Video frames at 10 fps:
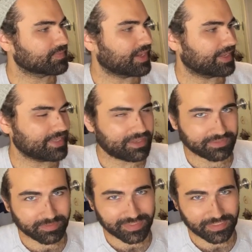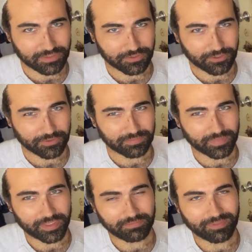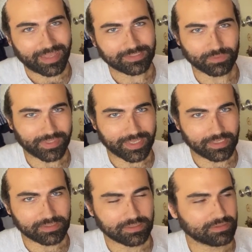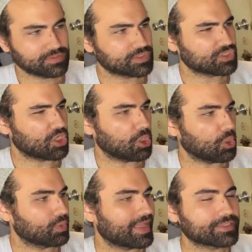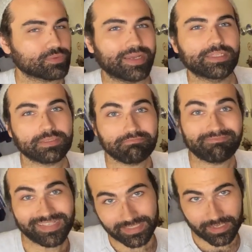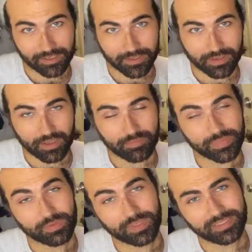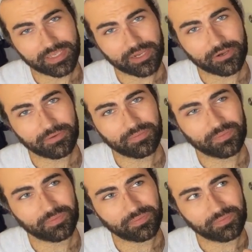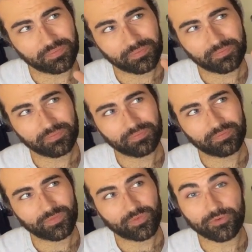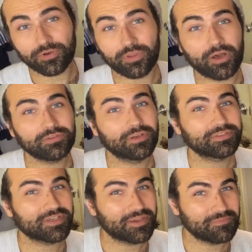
I gave it to my sister like last weekend, so that's why it's missing. But it was here for a long, long time.